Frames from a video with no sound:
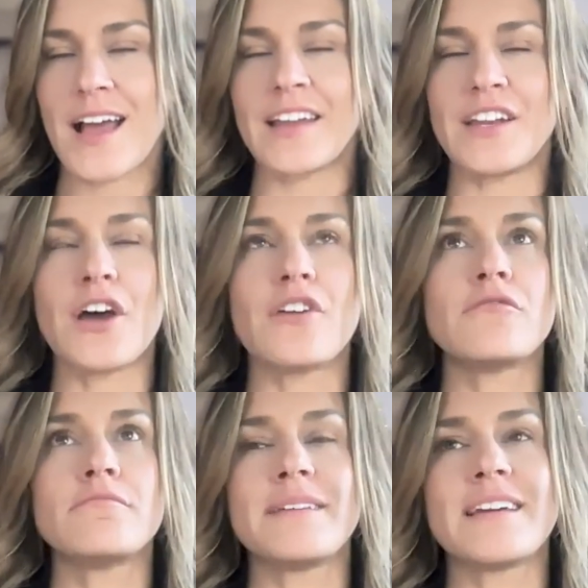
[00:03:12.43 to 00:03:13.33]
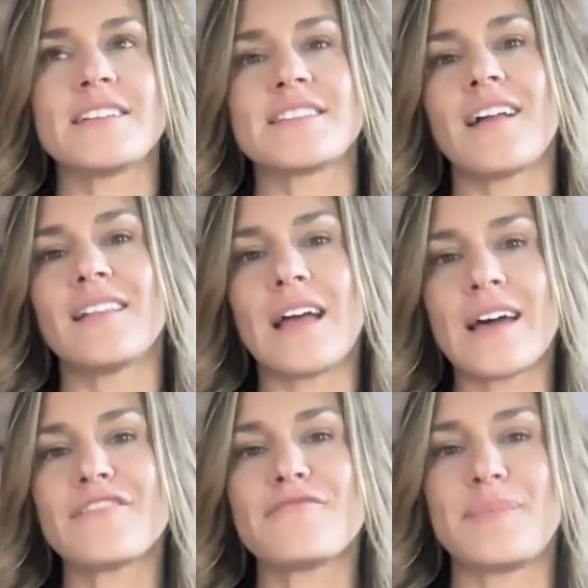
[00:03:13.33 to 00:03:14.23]
I know, because a
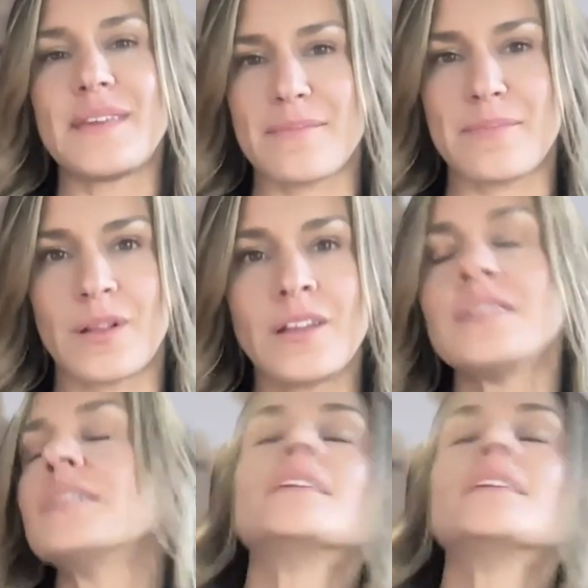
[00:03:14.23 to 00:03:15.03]
lot of people